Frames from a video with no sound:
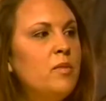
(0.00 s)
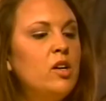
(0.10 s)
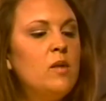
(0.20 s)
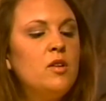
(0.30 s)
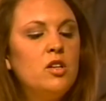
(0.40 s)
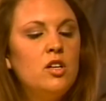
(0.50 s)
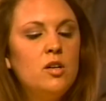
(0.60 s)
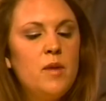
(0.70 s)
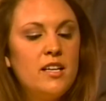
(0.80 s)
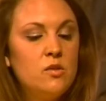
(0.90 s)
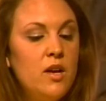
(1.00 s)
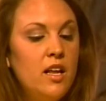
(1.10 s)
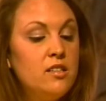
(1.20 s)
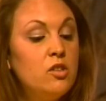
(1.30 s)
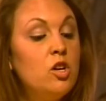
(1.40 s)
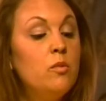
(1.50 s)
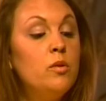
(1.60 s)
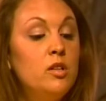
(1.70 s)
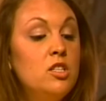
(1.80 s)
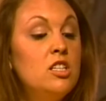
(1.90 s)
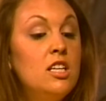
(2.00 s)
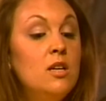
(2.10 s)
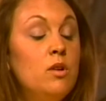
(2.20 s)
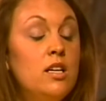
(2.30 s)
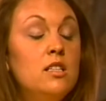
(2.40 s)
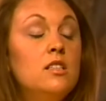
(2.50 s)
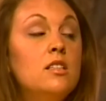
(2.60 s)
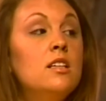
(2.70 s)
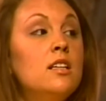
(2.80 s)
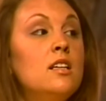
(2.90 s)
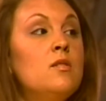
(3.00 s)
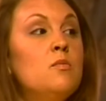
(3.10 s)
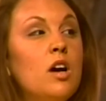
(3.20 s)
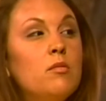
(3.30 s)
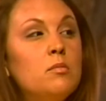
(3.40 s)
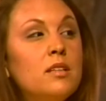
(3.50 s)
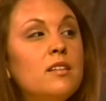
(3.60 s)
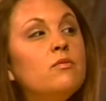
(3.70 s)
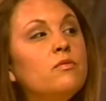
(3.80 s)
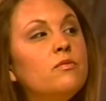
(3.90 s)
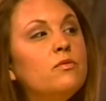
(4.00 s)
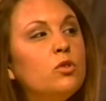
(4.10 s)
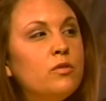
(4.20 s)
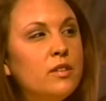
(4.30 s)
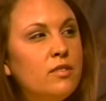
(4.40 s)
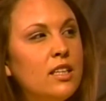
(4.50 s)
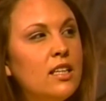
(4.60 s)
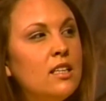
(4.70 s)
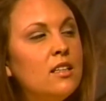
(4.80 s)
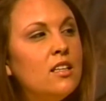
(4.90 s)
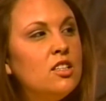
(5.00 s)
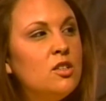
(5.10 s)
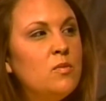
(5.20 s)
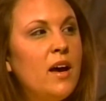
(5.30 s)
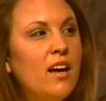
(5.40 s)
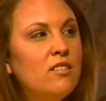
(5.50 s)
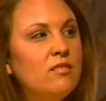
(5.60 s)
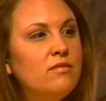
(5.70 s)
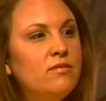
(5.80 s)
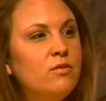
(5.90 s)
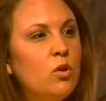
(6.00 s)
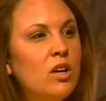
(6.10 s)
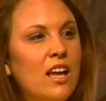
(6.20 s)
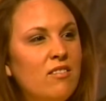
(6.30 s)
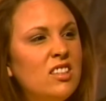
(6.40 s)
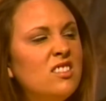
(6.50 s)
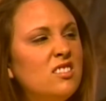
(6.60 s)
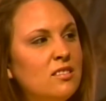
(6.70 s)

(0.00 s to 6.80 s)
grandmother passed away last October, and she was probably 450, and she was about 4'11".